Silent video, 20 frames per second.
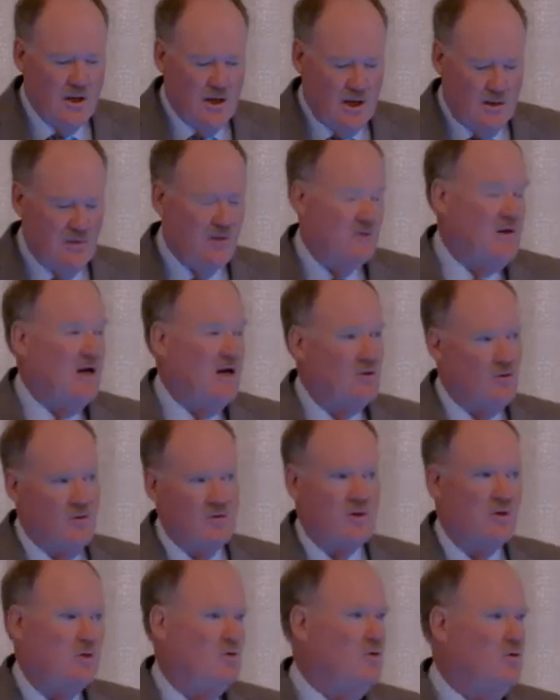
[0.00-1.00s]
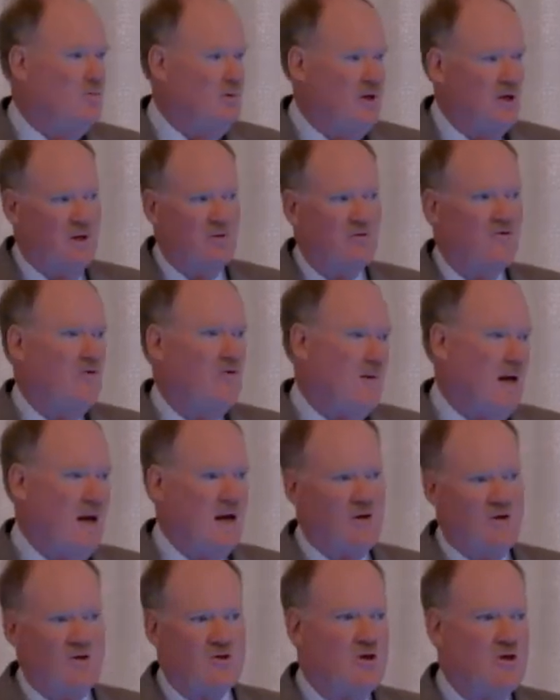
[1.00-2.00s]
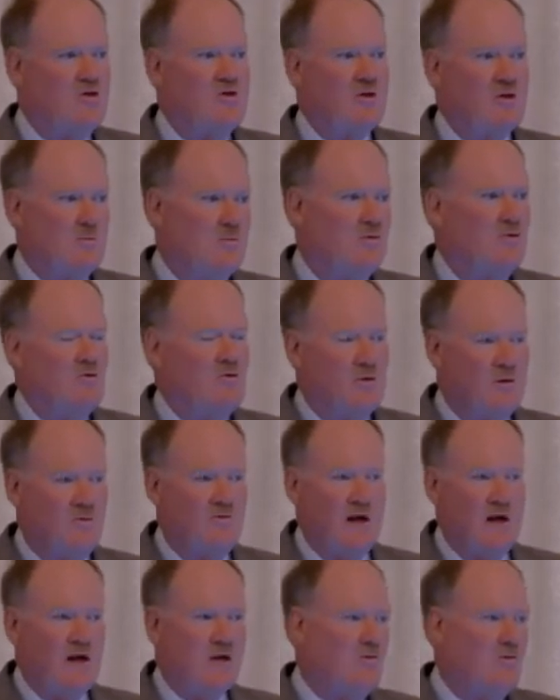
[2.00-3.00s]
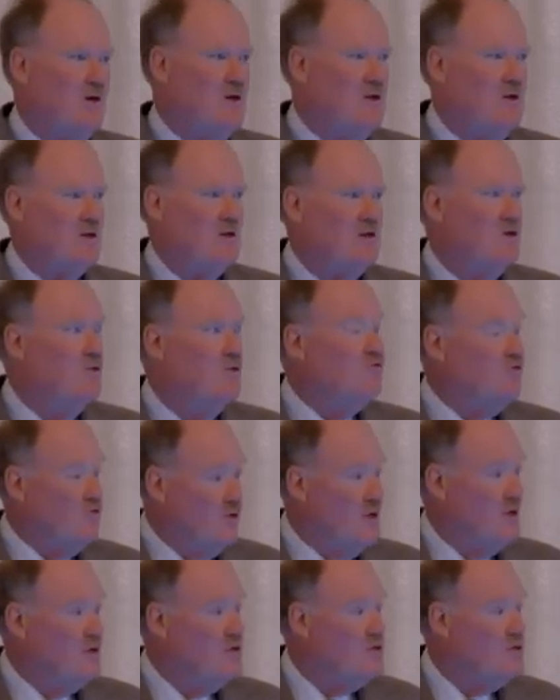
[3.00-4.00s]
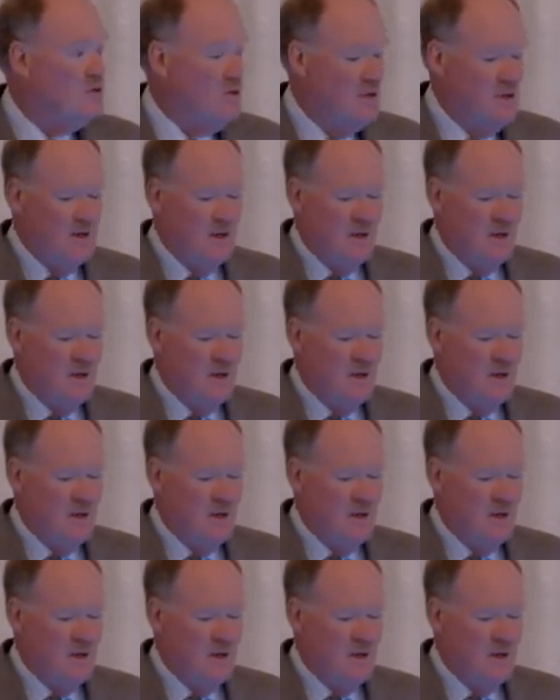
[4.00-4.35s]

And then that goes into a big informatics system to evaluate, trends.